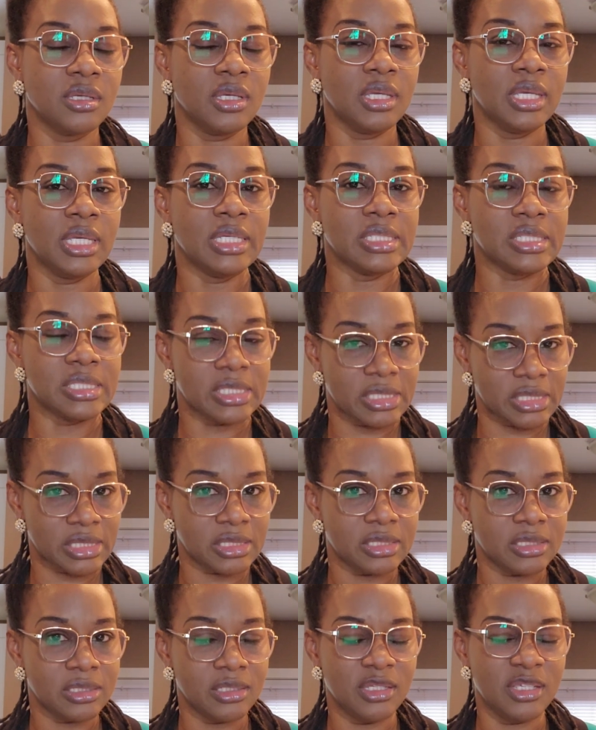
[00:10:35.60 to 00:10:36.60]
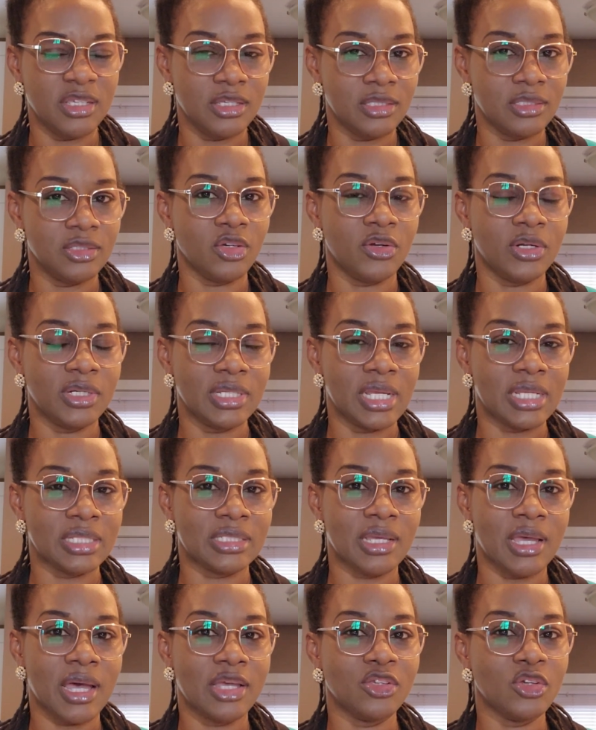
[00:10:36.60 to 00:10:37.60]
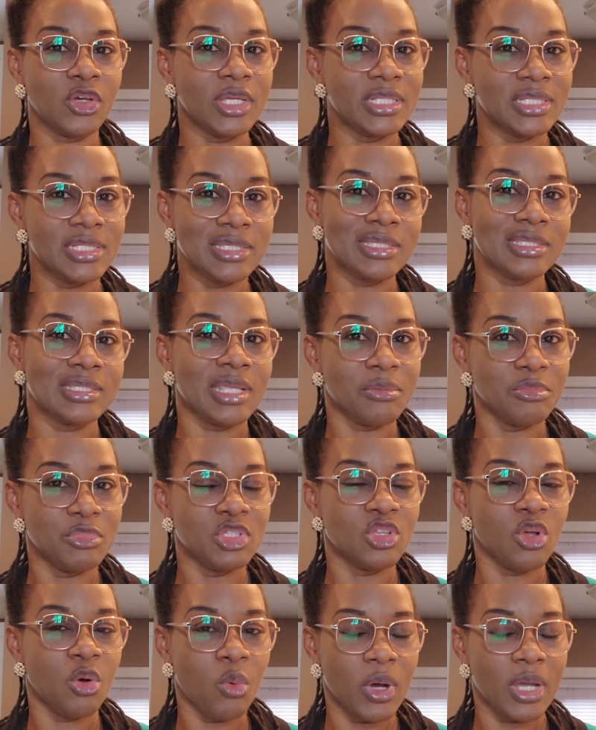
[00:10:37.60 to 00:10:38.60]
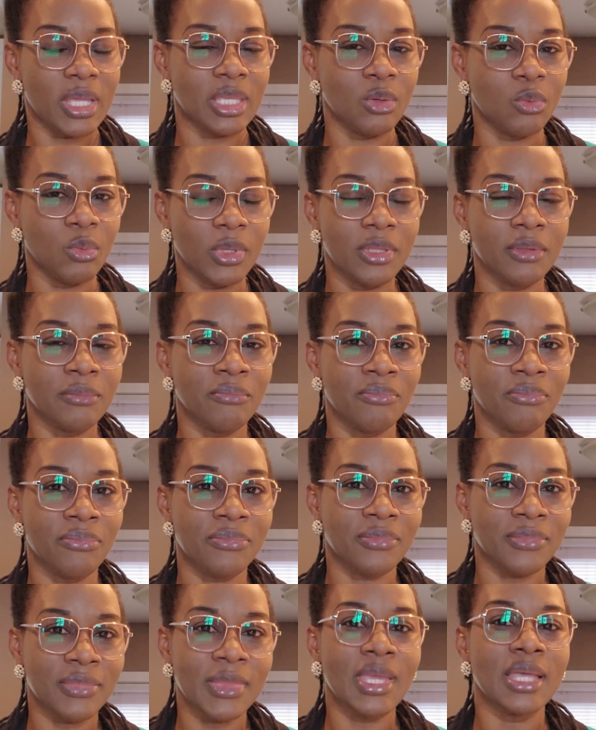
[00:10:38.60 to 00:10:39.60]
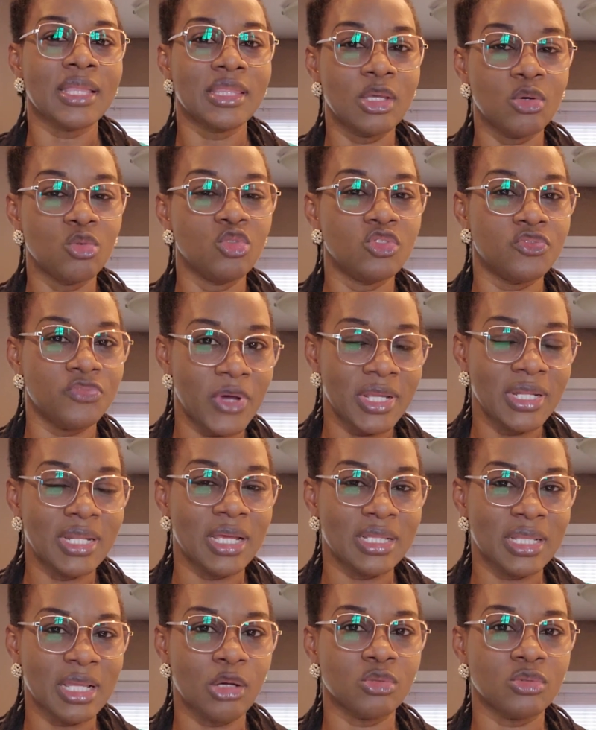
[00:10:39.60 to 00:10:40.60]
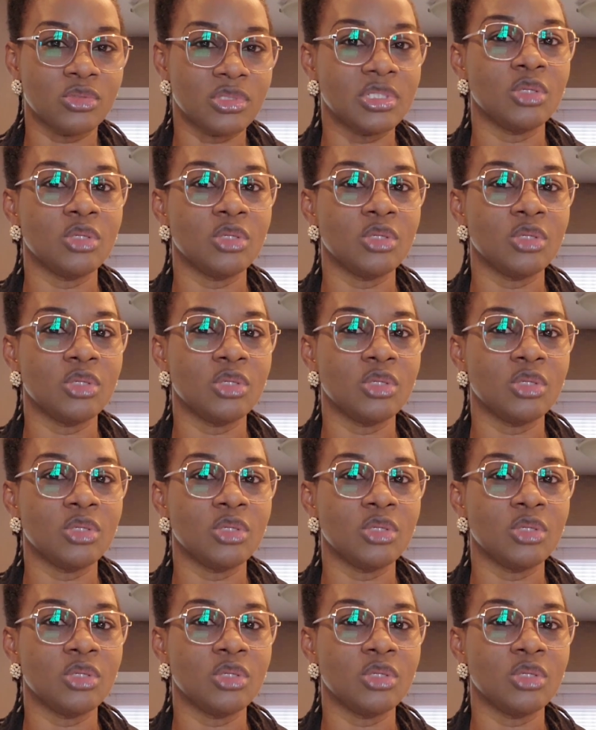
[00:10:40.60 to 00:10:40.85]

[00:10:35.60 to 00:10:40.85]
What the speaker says: heat during that time, and your heating system is not working well, they will find that out.